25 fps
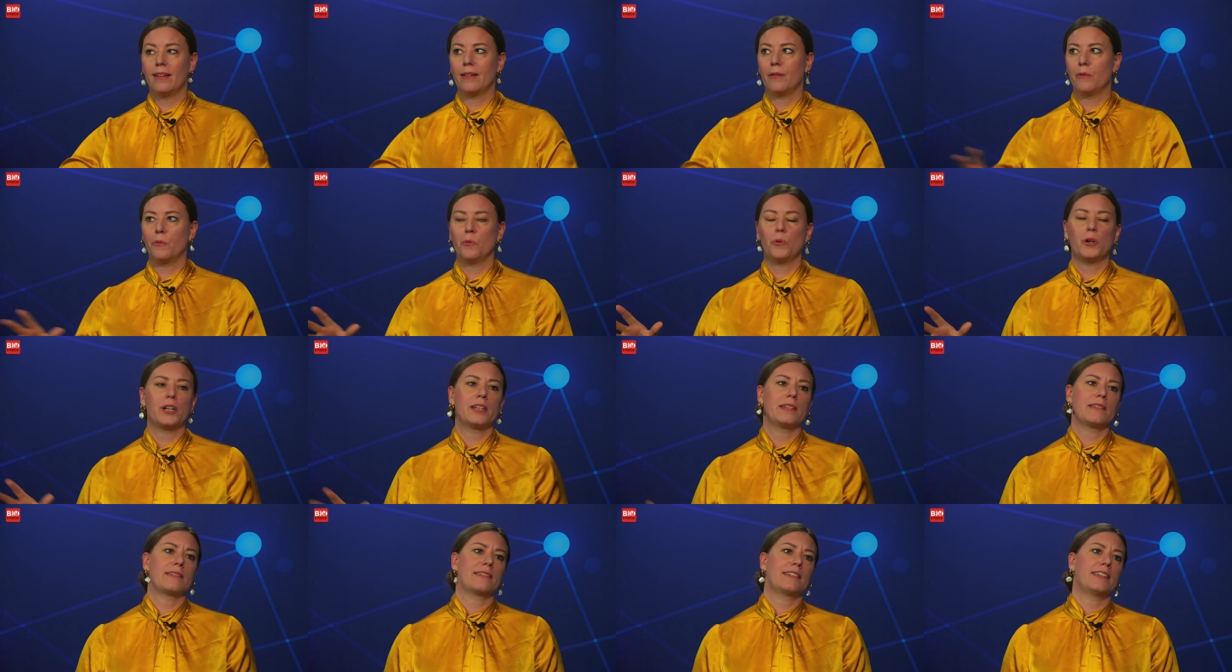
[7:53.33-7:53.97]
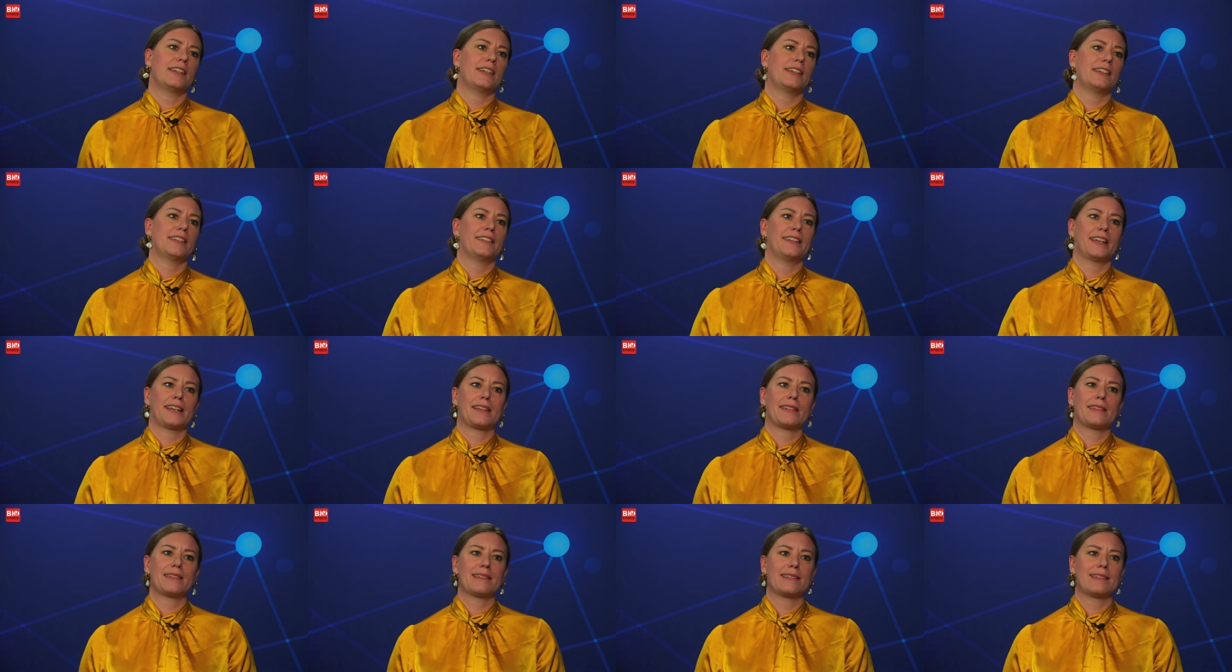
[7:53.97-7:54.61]
What is the
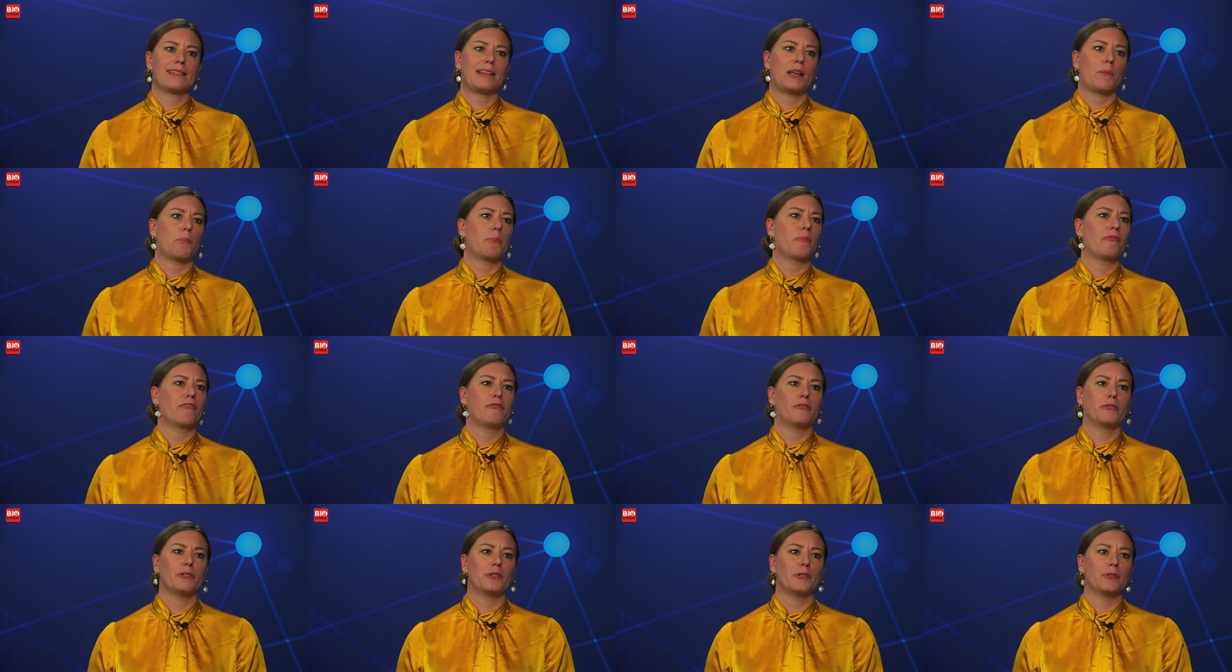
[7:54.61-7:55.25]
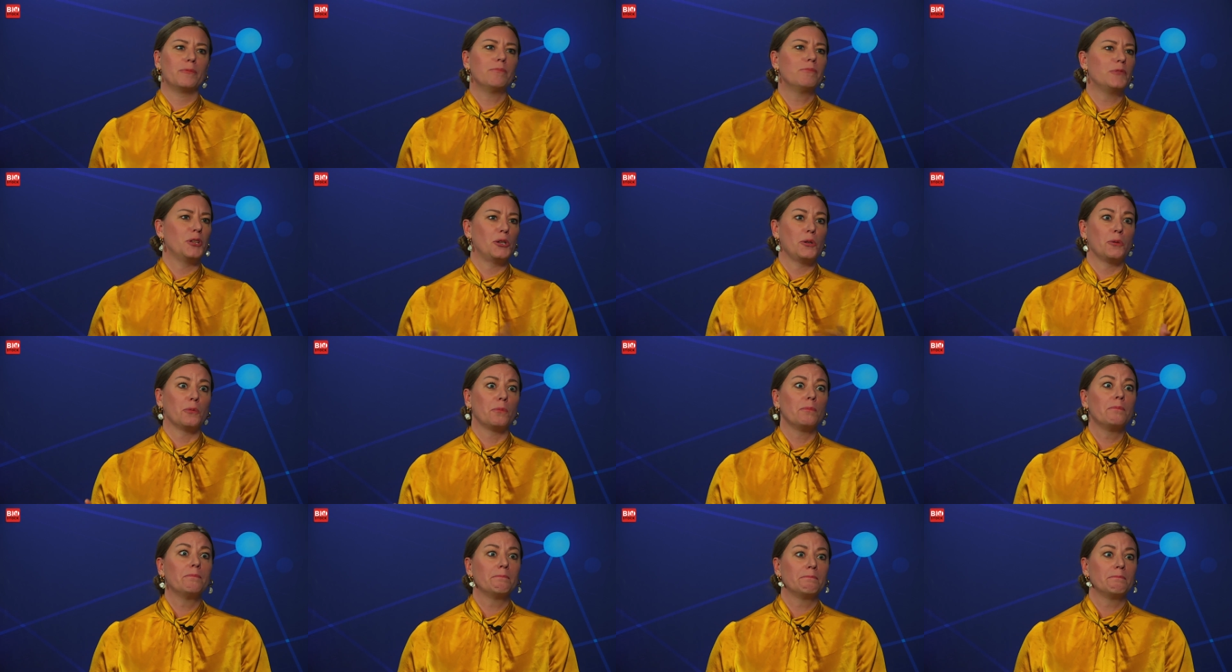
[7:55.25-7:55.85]
next step for you?